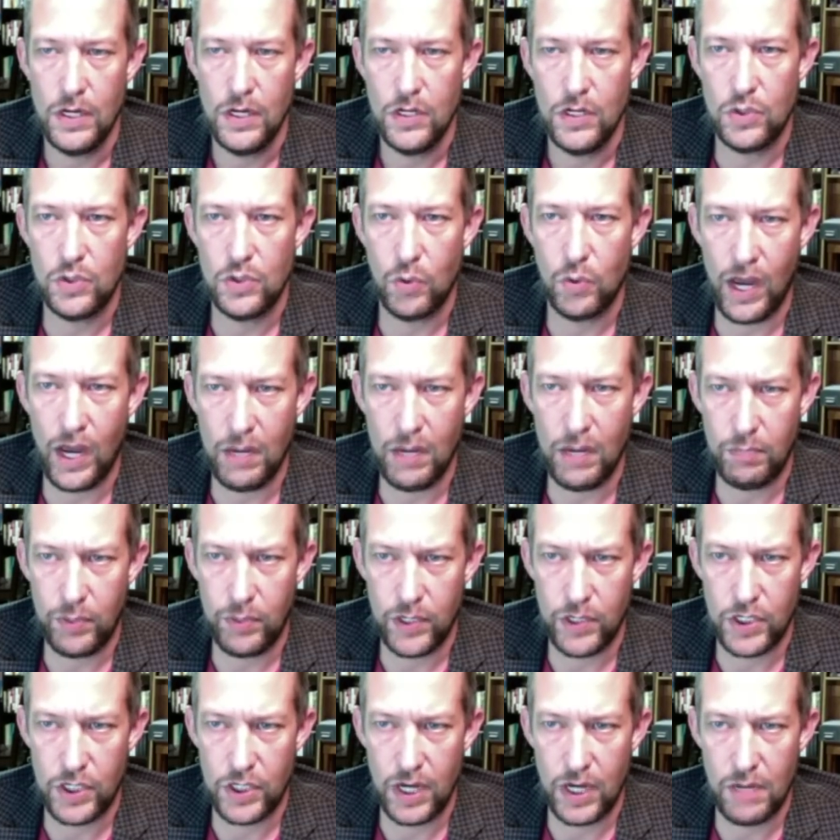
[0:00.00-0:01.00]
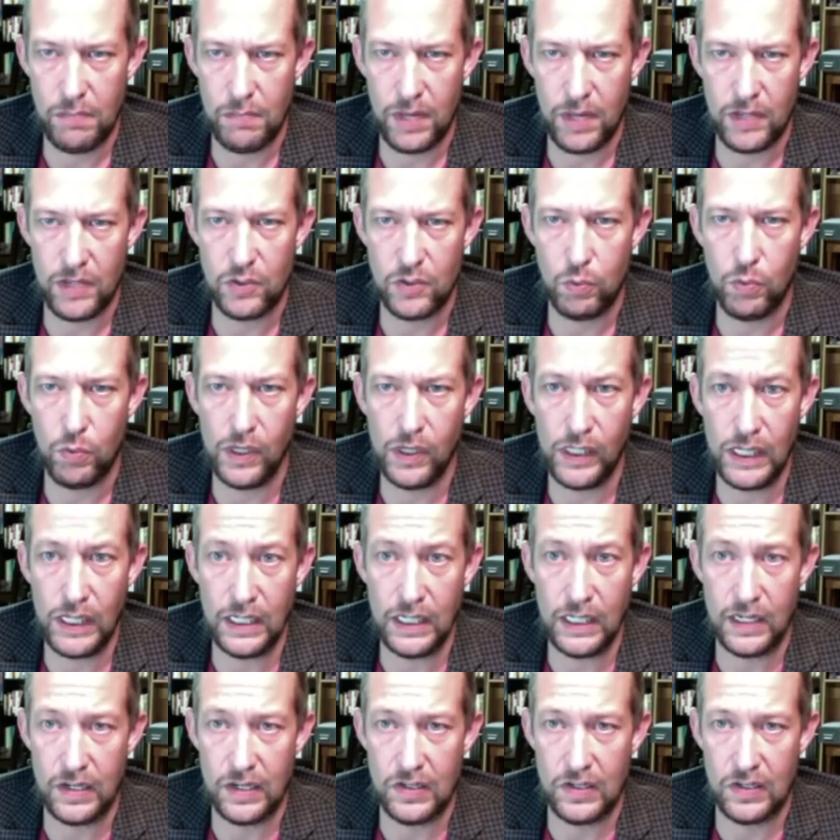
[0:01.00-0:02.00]
So I appreciate Beth's
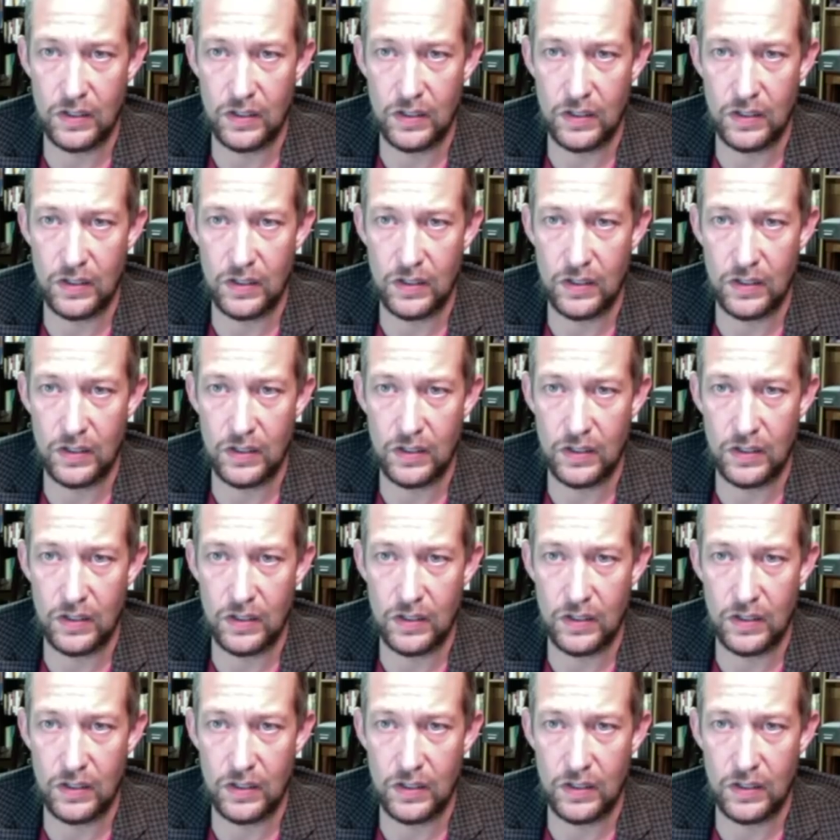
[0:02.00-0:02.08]
willingness